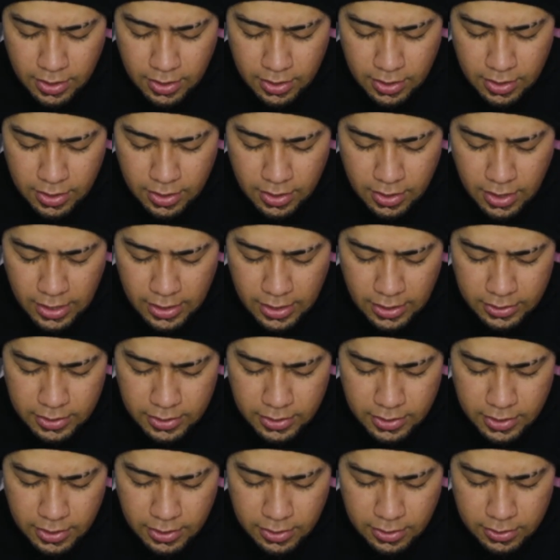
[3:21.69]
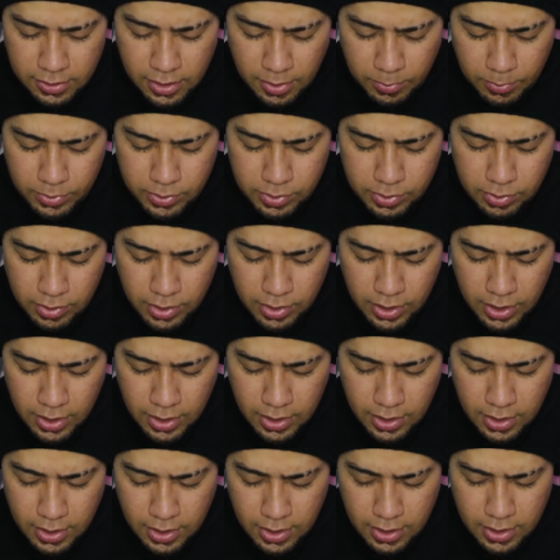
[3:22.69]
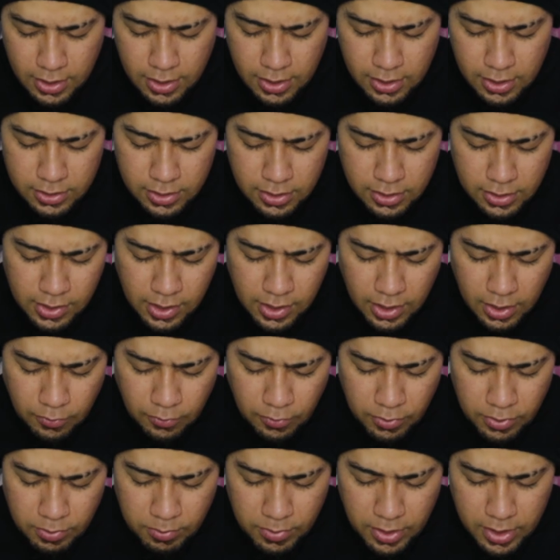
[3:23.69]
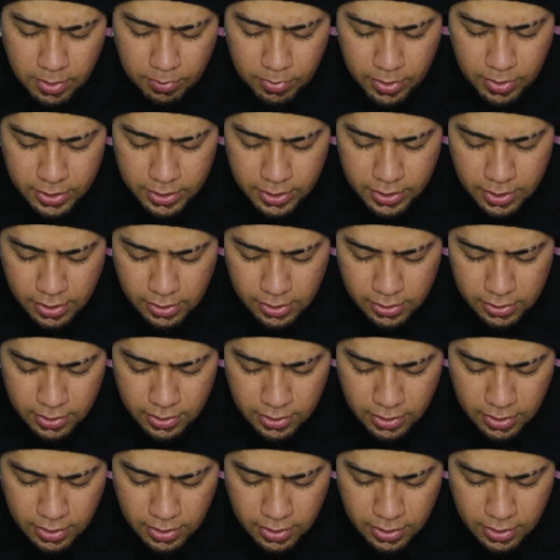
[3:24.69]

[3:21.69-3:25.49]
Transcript: Uh, I'd like to take this opportunity to thank you for the many blessings.